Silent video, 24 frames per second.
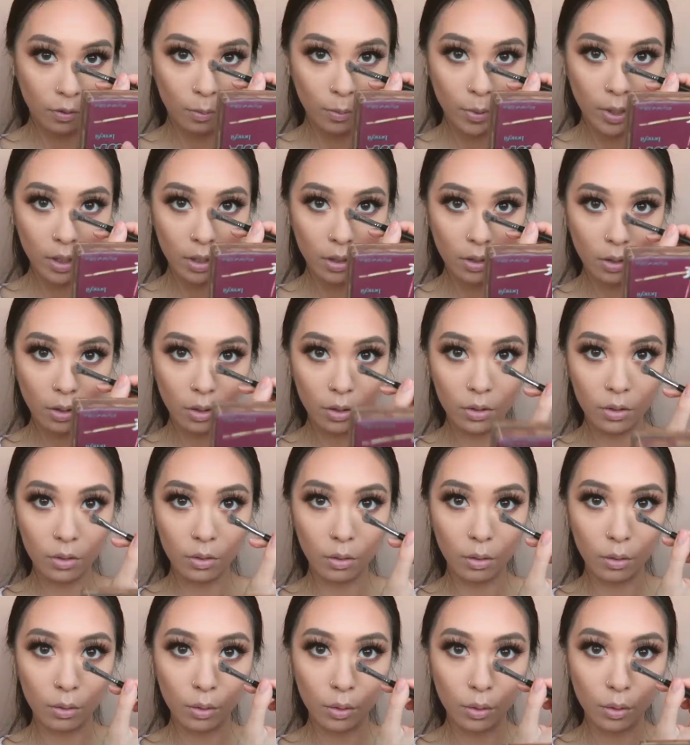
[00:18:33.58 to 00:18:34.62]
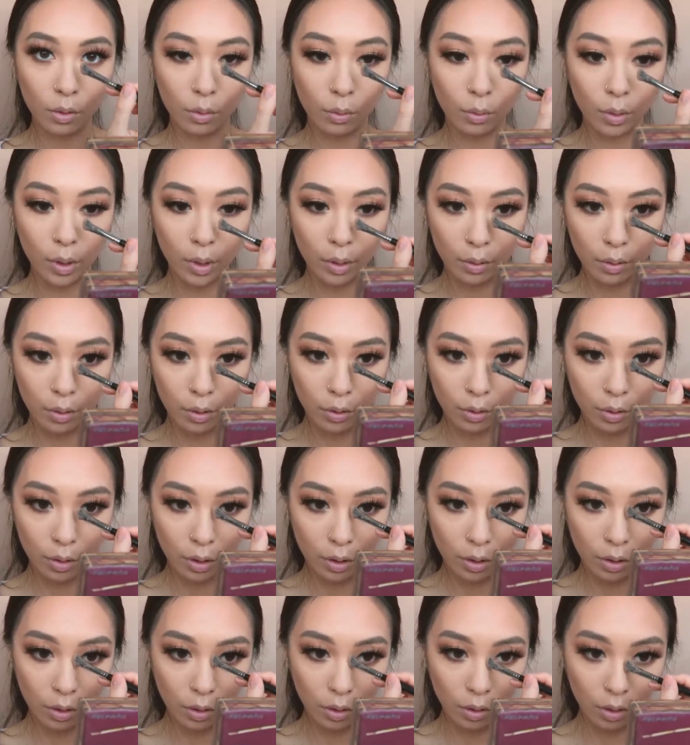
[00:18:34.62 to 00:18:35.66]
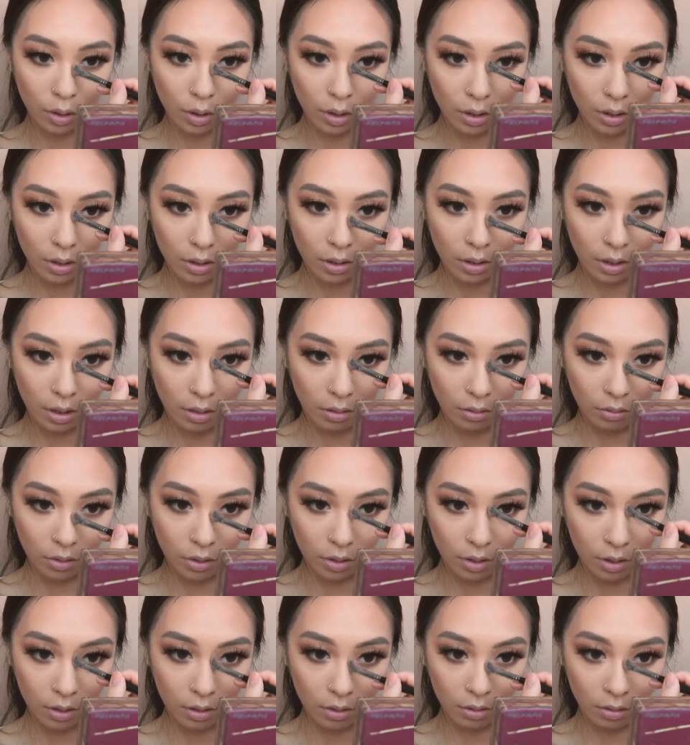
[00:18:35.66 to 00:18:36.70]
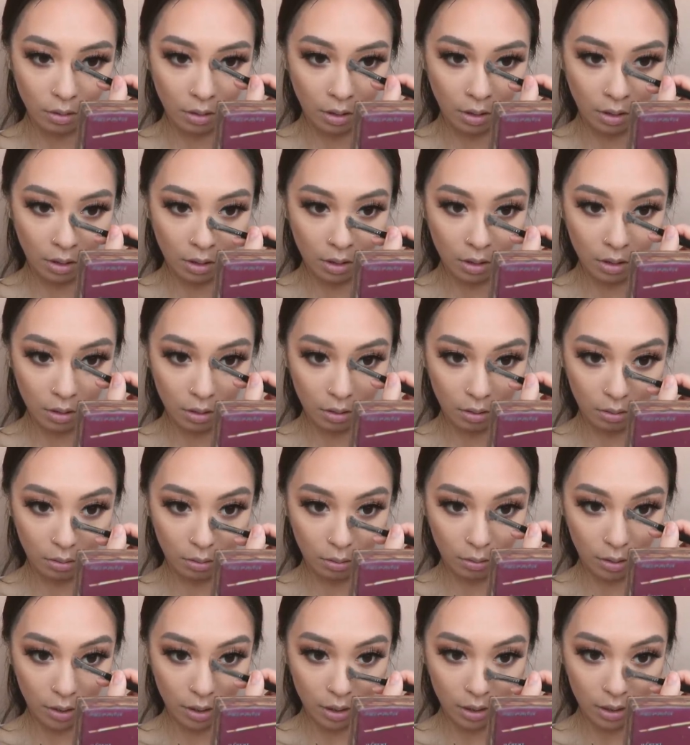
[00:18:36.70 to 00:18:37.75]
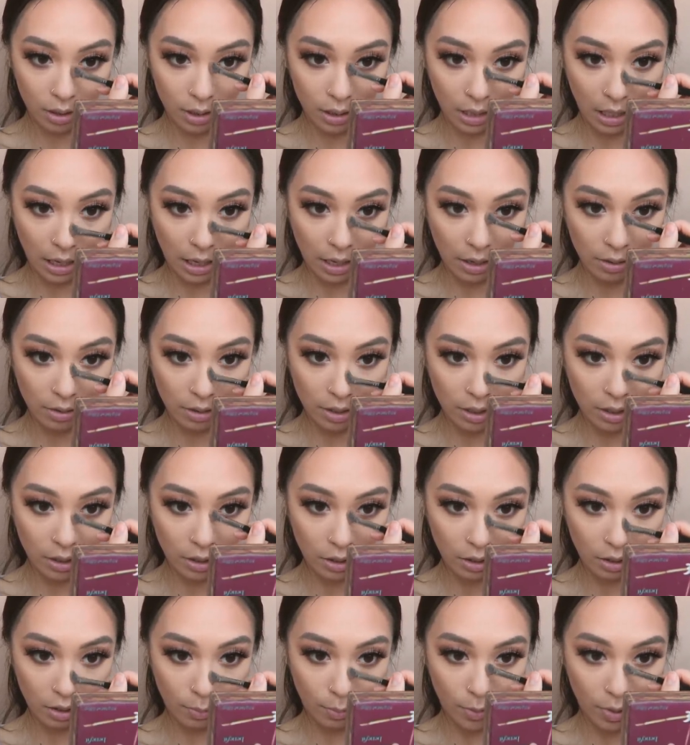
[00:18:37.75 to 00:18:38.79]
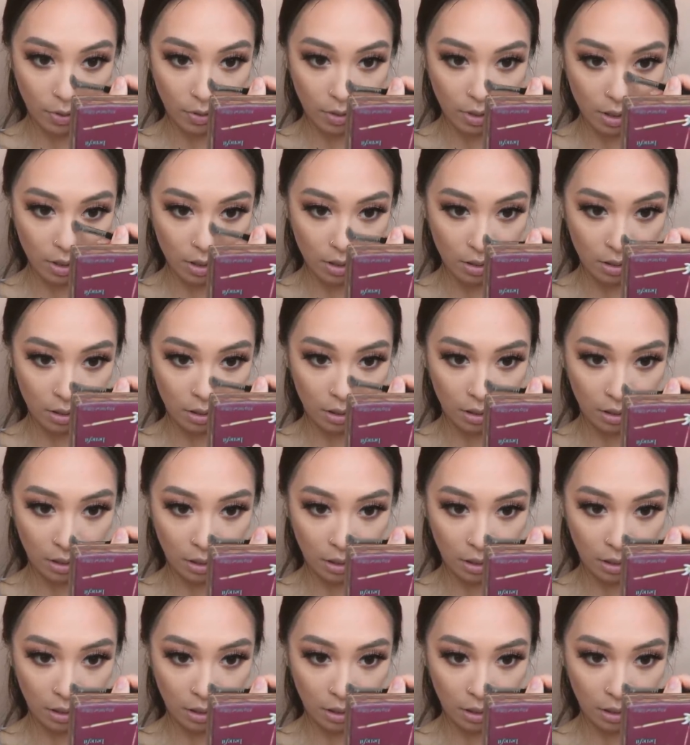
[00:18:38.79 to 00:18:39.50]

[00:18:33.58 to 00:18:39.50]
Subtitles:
For my nose contour, what I usually do is I'll just walk down into the mirror